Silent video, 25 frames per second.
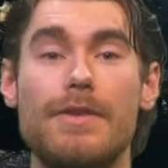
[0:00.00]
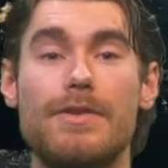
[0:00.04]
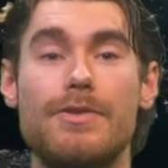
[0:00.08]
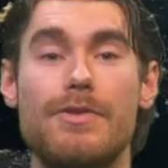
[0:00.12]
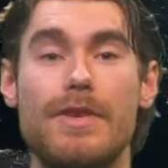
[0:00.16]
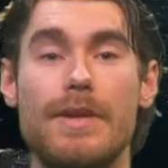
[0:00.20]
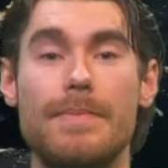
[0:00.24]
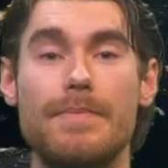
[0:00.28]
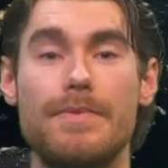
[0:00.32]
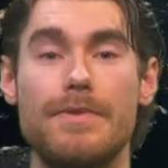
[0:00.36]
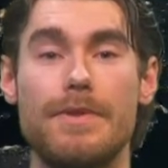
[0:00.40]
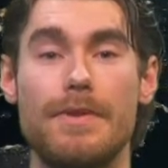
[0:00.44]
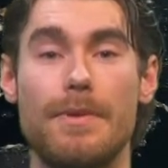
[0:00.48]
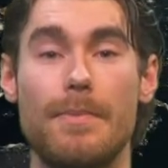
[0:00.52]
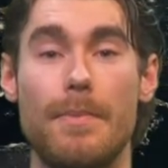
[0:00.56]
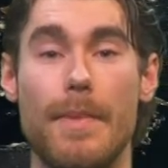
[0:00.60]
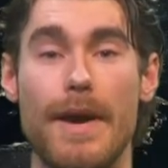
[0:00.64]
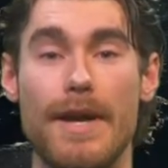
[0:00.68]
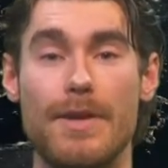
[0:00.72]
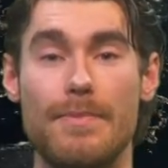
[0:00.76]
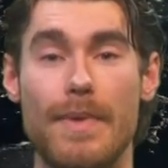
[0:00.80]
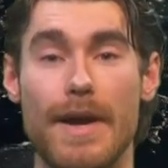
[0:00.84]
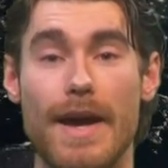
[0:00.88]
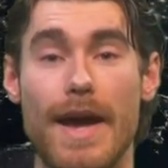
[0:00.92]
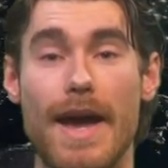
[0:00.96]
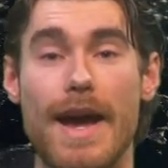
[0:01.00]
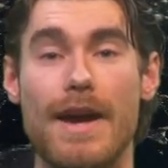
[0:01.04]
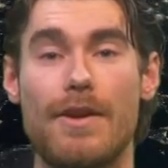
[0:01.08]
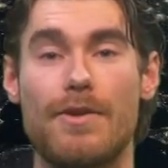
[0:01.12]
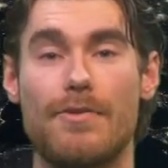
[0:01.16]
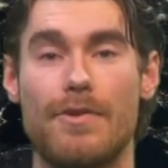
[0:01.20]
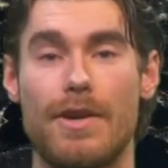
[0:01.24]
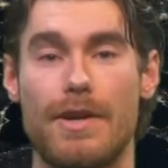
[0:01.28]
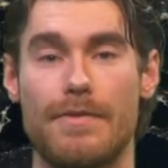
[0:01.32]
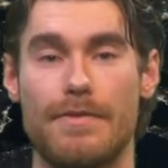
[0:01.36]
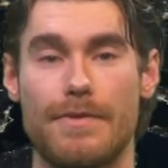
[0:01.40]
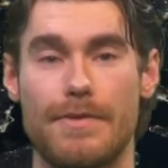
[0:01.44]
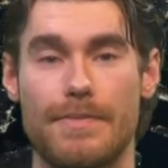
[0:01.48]
trips made by
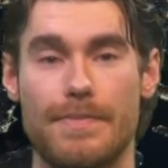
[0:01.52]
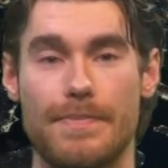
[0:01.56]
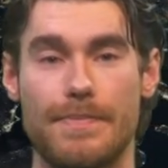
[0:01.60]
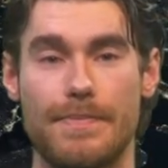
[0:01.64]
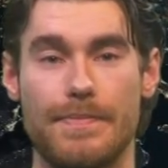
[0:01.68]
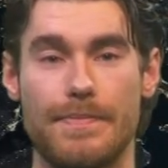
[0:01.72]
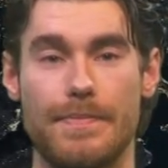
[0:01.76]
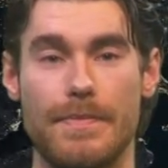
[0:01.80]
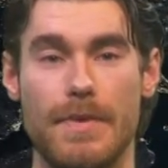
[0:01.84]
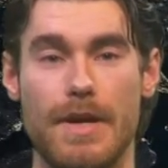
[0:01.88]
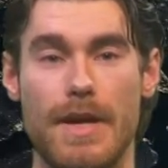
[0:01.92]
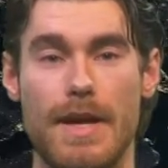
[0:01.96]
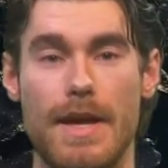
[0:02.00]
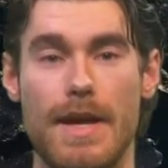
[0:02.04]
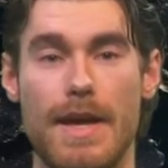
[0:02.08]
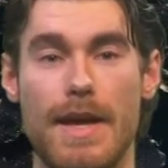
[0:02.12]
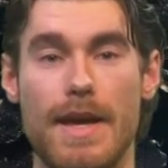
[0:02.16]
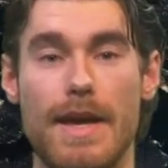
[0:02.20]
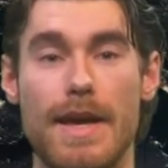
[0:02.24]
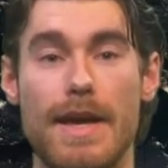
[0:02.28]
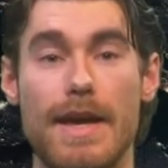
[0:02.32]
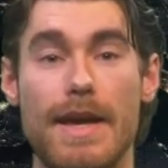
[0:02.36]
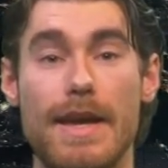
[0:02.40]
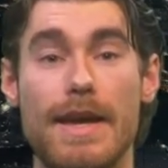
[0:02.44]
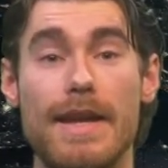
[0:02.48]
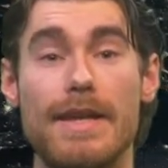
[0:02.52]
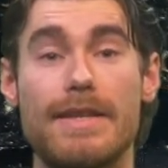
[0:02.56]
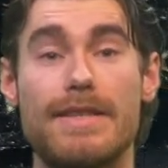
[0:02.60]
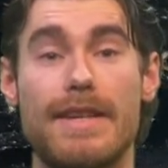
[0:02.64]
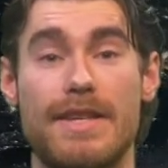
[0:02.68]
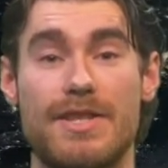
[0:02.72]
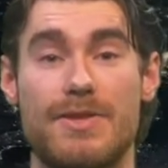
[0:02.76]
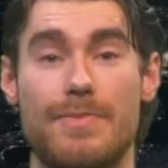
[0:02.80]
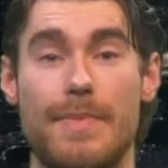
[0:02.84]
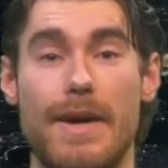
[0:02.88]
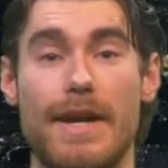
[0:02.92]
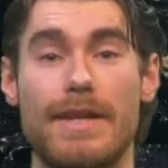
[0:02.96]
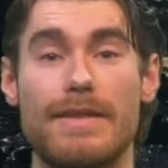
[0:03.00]
aircraft. It is
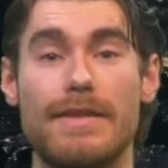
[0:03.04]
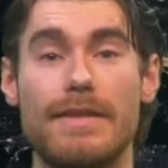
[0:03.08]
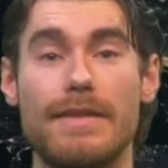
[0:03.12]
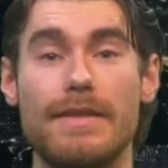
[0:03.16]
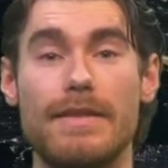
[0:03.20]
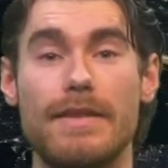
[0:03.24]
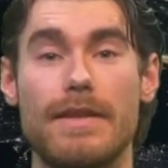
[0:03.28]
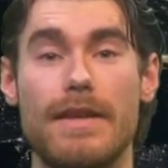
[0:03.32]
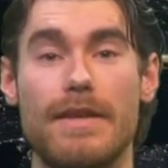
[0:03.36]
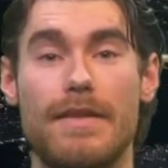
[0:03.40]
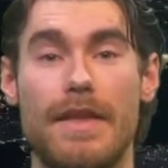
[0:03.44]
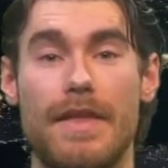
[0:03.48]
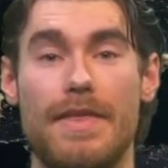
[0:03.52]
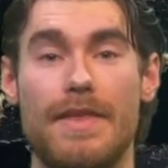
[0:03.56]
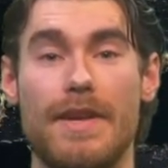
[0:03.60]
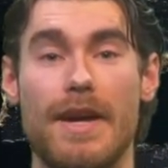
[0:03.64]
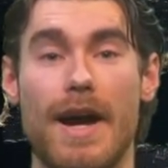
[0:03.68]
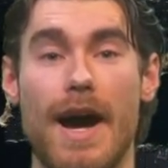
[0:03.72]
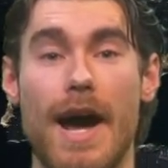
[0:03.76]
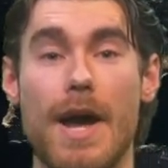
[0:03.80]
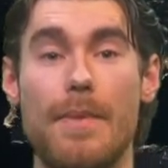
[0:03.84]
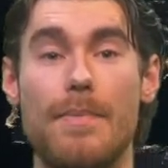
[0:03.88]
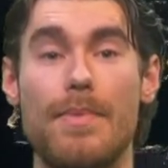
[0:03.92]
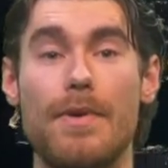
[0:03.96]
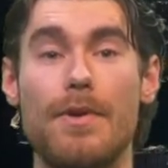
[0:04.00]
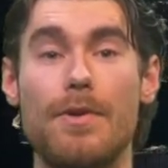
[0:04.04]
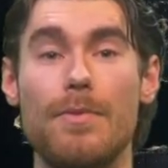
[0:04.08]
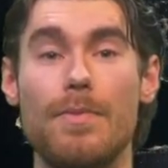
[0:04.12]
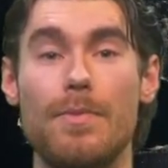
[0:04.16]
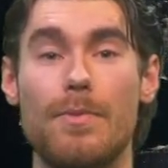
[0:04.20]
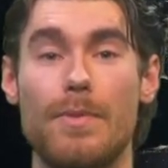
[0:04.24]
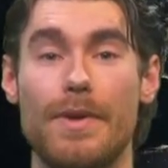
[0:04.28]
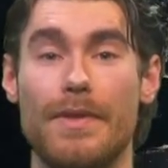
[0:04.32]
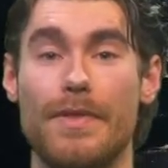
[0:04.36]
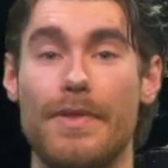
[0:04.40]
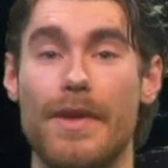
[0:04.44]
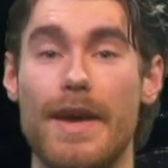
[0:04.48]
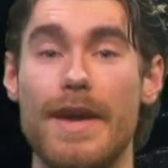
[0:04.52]
expected that the Hyperloop
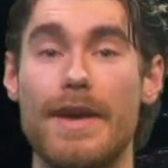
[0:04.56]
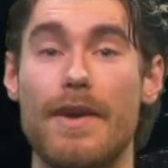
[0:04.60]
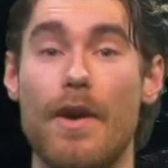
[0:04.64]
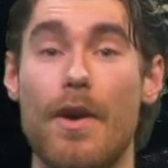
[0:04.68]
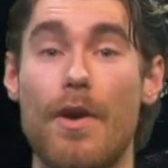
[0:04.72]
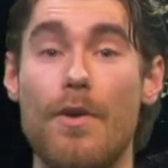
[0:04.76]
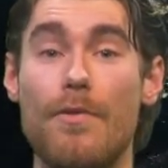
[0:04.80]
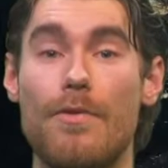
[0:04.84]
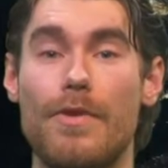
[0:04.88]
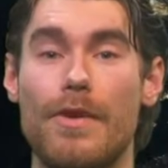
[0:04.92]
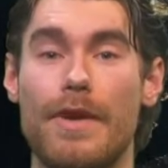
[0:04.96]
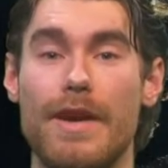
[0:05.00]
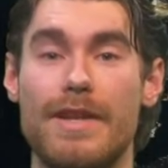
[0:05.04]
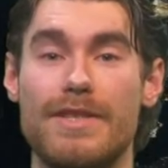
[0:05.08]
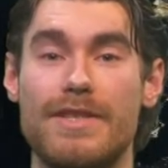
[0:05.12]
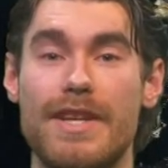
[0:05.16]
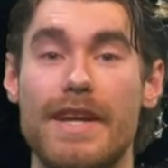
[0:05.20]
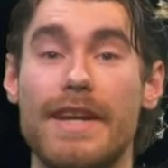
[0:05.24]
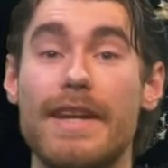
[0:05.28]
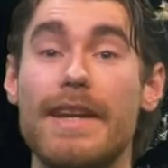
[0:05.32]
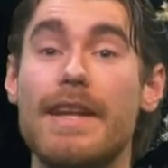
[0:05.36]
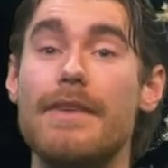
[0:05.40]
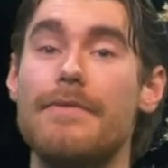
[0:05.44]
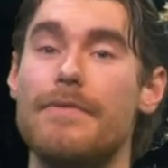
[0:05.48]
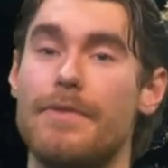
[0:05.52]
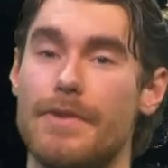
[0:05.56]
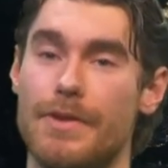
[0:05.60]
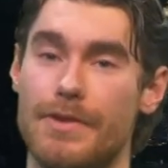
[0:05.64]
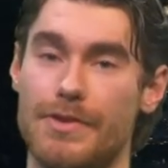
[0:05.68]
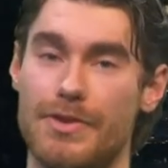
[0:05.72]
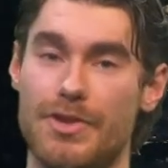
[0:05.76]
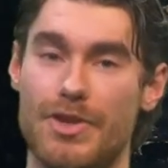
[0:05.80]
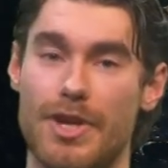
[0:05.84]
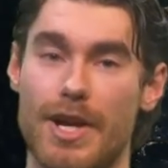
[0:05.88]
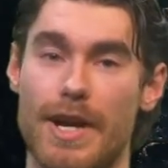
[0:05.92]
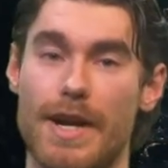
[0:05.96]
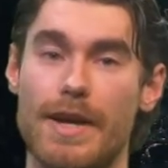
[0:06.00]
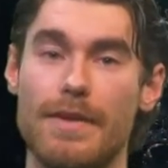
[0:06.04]
will take over a significant
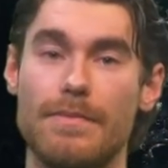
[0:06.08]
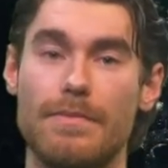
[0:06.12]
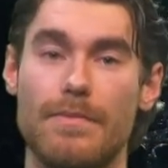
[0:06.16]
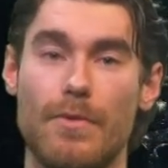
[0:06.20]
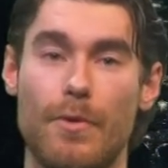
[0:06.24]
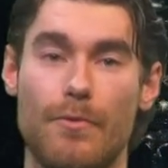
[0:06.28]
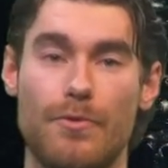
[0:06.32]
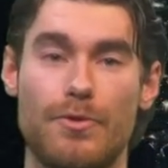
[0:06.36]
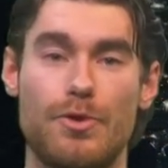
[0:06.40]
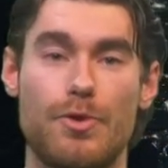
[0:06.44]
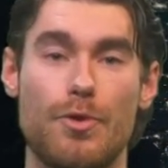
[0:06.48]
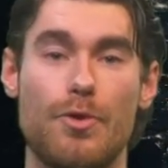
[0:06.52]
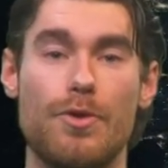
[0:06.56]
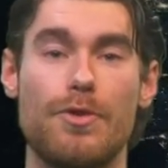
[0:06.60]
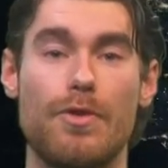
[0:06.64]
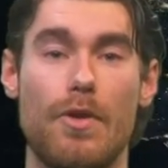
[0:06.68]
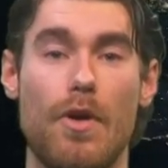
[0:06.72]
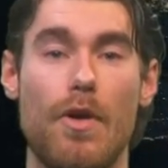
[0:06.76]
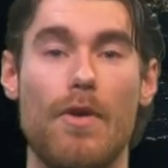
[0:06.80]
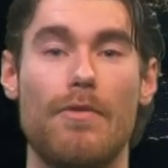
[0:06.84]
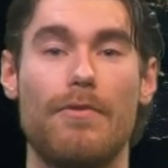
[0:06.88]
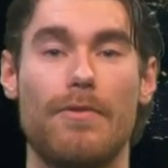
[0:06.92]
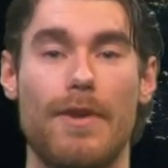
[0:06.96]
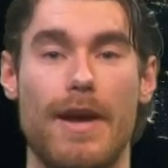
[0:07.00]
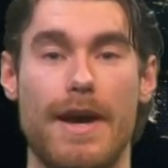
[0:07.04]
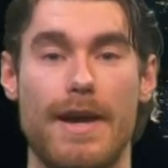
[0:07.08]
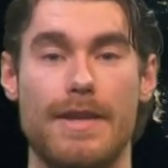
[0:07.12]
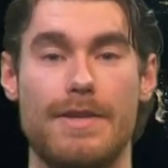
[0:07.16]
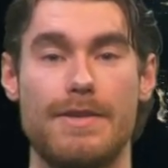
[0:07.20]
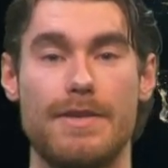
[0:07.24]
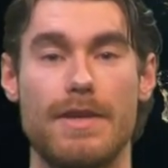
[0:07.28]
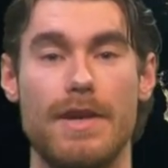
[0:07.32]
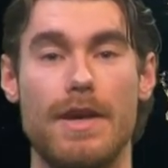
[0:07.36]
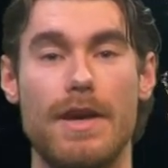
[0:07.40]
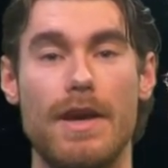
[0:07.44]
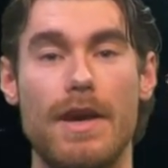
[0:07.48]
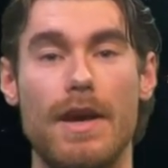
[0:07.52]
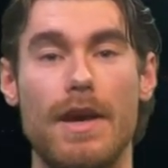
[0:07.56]
share of short-haul flights,
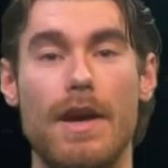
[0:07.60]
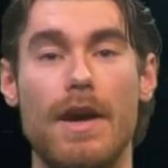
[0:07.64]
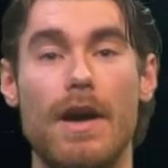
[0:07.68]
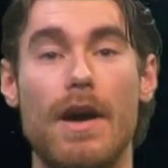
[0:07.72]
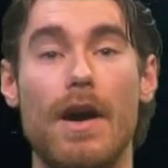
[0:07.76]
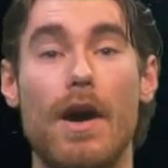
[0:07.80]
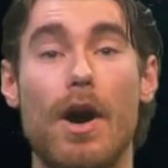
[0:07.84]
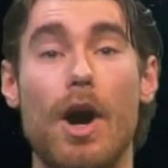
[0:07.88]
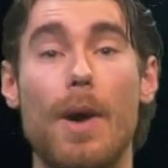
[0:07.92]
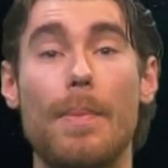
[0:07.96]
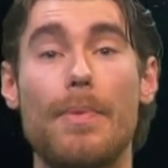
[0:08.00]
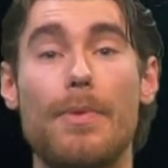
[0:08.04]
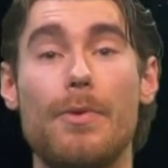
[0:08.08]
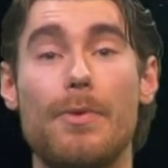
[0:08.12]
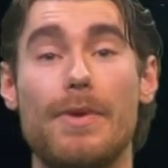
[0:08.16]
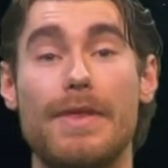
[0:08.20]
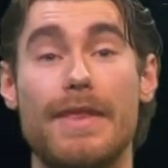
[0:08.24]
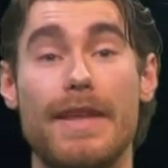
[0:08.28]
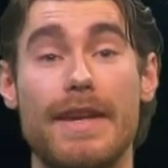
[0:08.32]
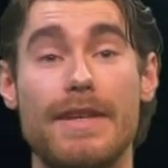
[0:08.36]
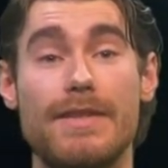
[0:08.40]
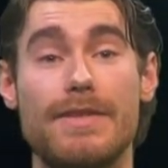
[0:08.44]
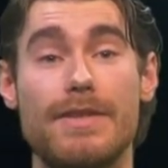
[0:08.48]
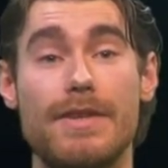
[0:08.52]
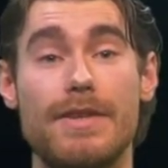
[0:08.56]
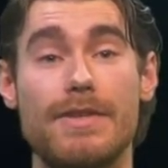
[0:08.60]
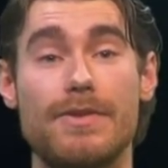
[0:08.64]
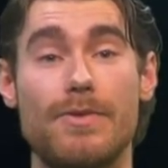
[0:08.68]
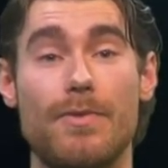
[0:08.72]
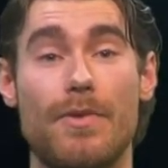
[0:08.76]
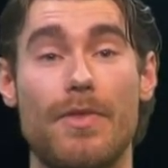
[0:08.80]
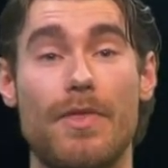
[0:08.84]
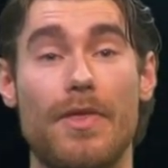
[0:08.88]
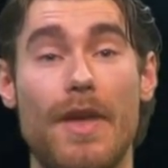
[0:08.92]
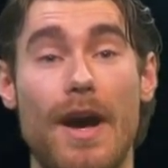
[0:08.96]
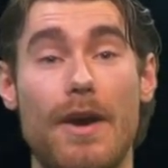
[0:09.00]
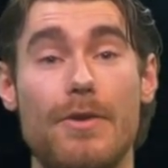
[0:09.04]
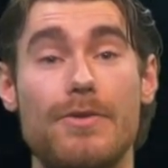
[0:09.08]
up to a distance of
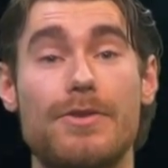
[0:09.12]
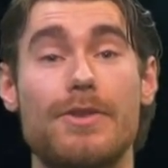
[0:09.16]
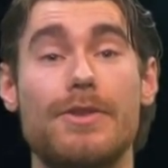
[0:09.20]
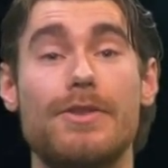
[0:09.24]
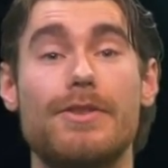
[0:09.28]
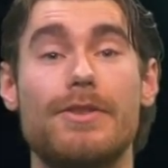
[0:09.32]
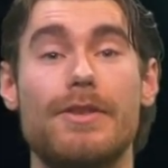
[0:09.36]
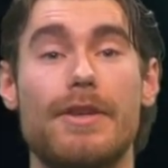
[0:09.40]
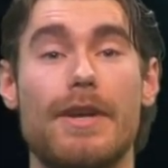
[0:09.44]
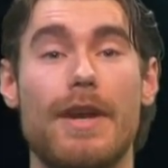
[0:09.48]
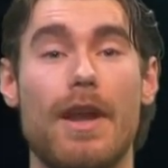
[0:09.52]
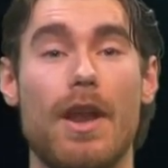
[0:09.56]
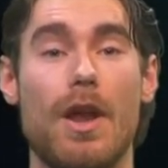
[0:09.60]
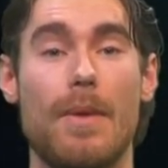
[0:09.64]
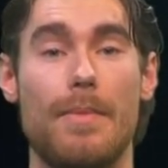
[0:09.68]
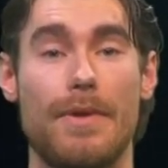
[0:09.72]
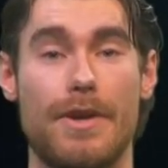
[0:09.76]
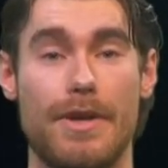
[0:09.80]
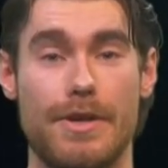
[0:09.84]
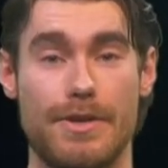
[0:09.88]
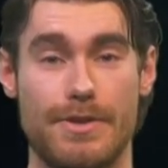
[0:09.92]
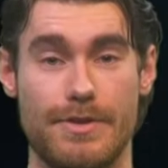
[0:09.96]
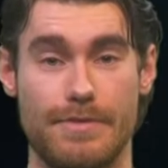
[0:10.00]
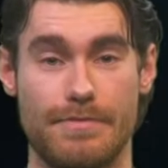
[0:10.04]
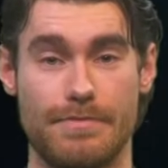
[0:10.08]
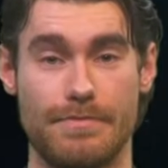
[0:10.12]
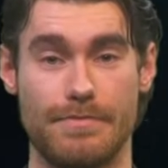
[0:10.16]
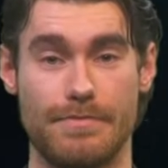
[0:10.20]
1,000 kilometers.